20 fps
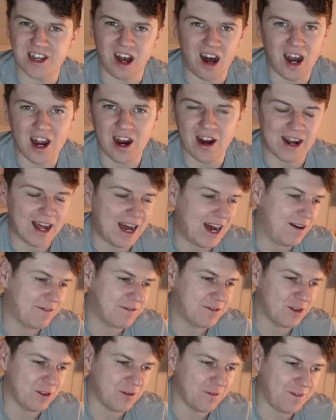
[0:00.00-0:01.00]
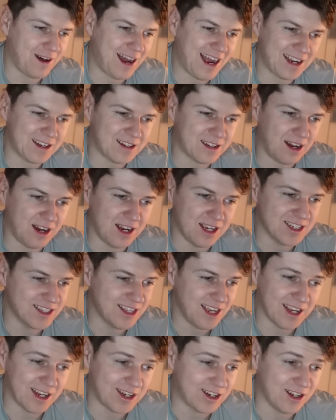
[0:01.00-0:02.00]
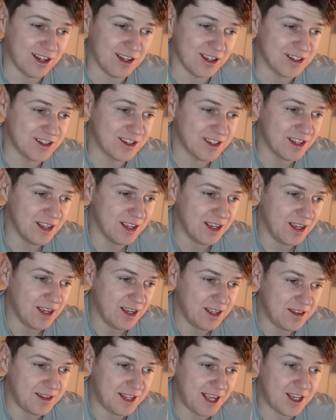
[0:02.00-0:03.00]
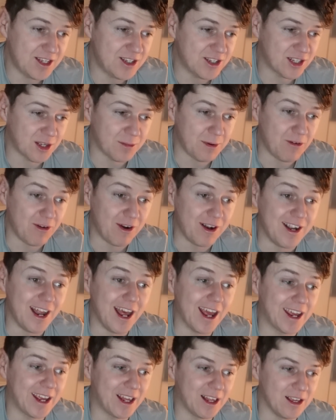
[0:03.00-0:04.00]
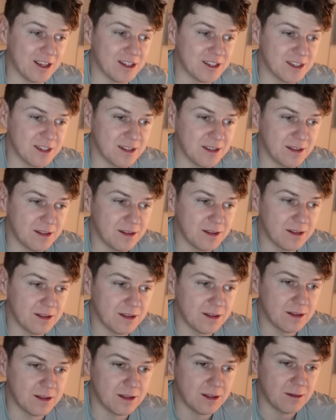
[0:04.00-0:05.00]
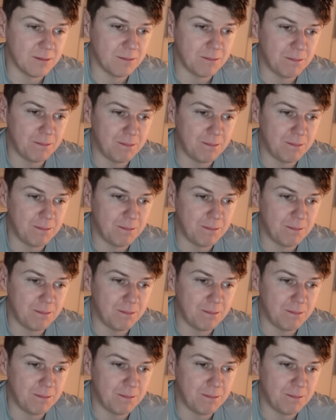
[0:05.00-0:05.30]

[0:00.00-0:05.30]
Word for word: tired after the fact, guys, like us. This Voice crack on the snap. Cousins